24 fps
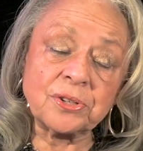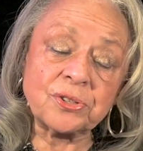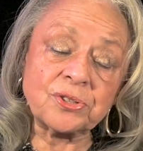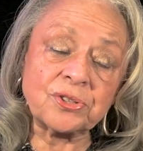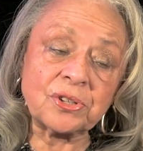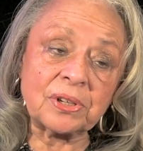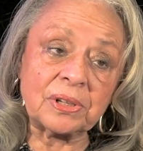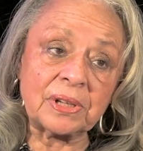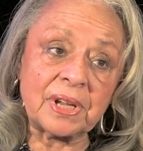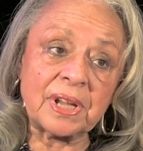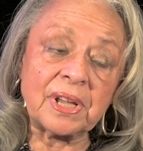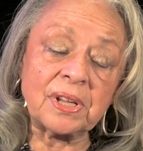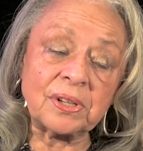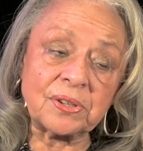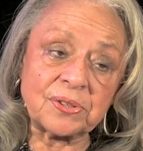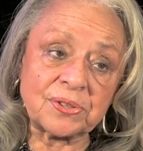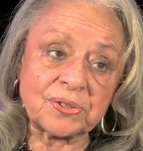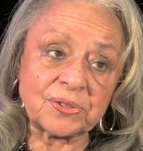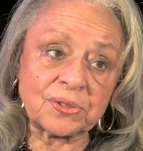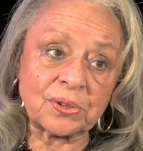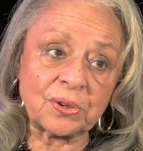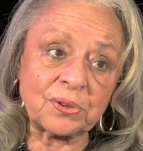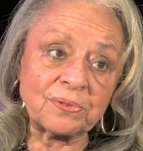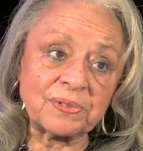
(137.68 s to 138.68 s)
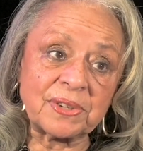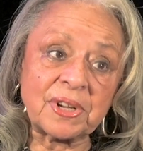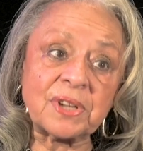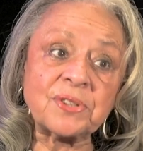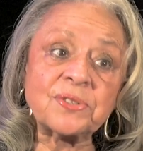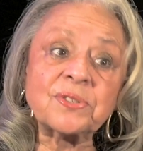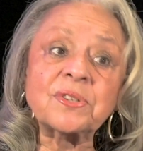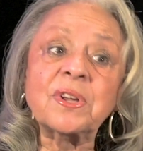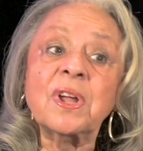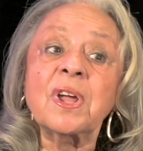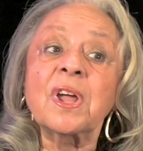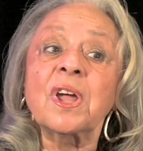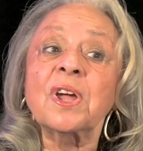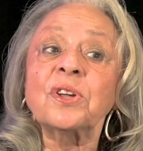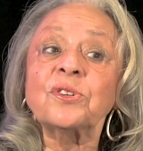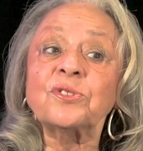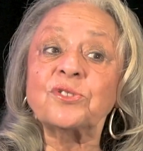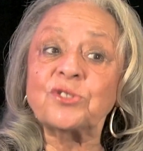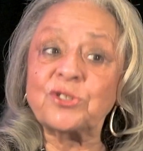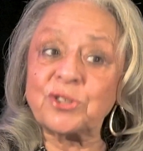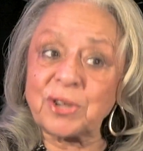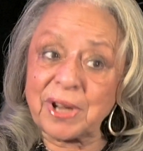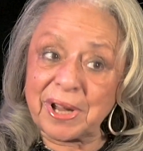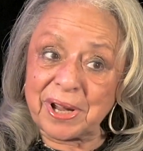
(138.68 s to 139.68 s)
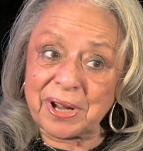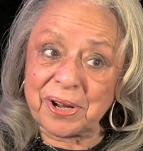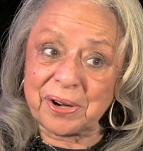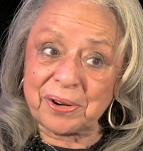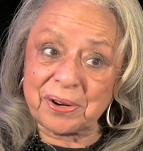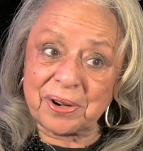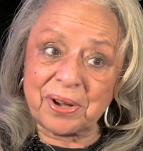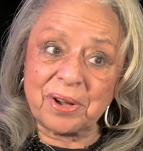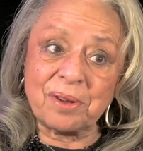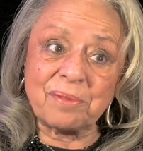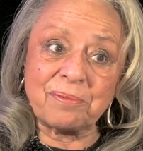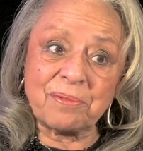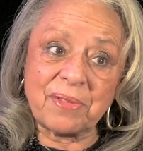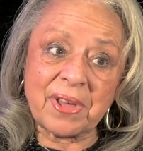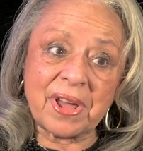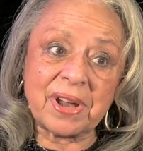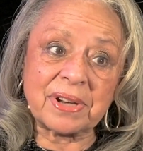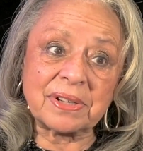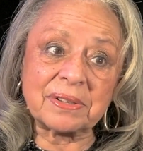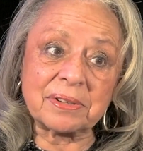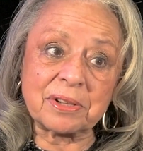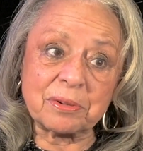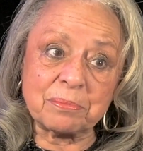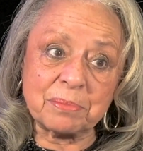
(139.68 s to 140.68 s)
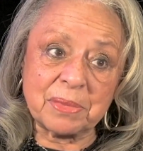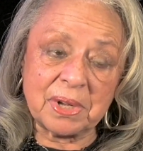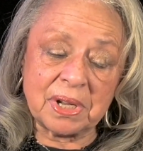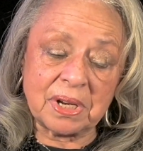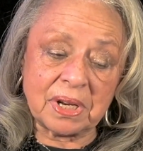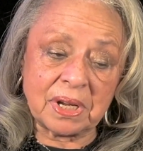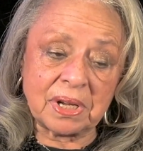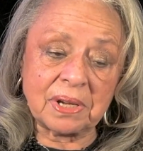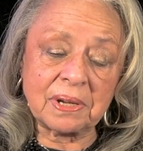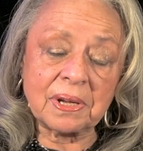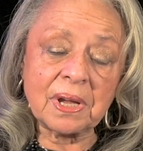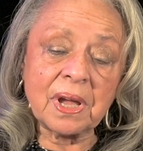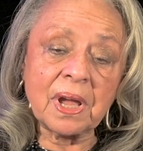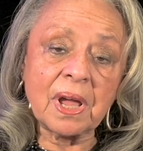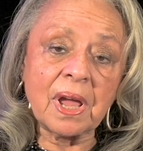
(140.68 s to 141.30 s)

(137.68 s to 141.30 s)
Shalala served as chair of that committee.